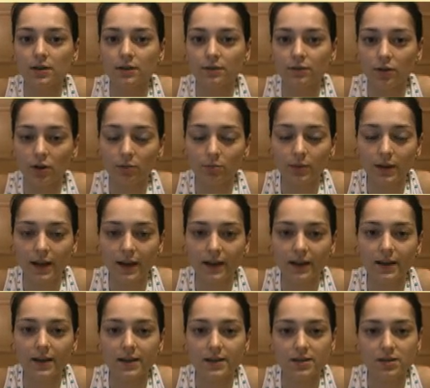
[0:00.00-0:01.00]
from black
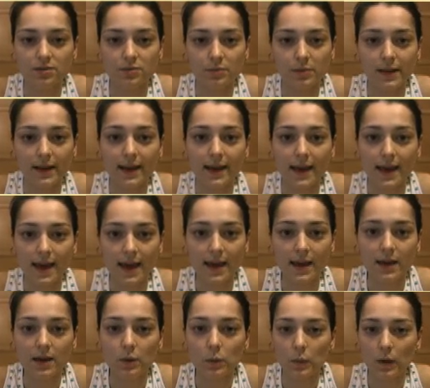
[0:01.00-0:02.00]
is to play
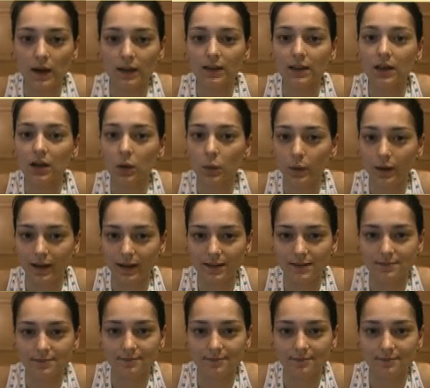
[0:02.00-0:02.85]
a1 queen.